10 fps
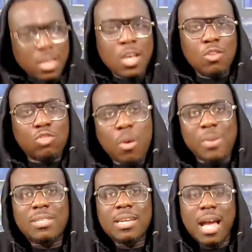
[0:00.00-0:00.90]
So
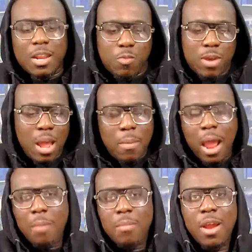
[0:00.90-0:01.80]
basically, when
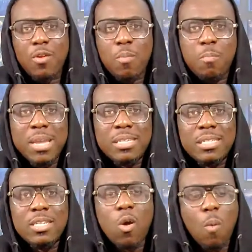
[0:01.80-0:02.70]
Amerado
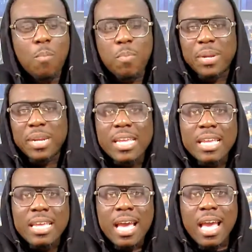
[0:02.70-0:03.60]
mentioned the
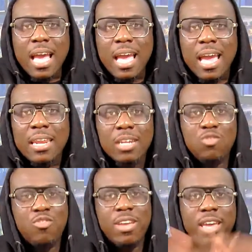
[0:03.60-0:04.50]
Obibini and it
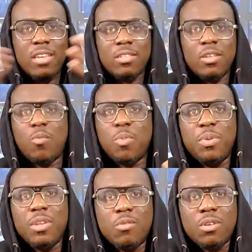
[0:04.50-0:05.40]
triggers, then
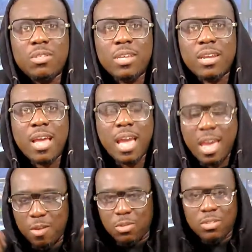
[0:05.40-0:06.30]
Obibini was saying that,
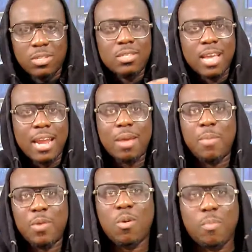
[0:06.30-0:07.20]
hey, who's guy
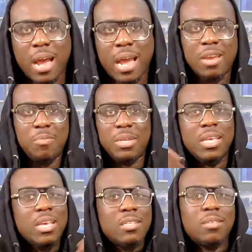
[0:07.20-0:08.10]
that Ben will buy? I
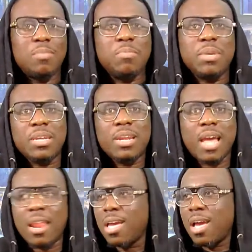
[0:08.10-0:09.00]
mean, so meaning
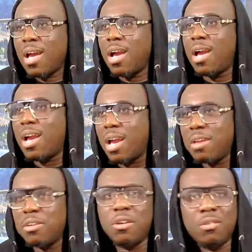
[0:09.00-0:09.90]
that,
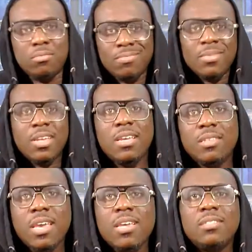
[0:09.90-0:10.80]
you know,
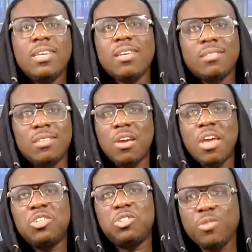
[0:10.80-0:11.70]
he's just, you know,
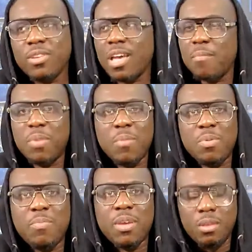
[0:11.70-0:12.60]
a junior
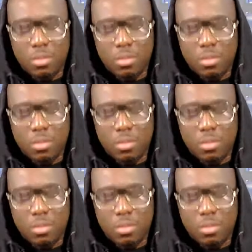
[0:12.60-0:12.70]
baby.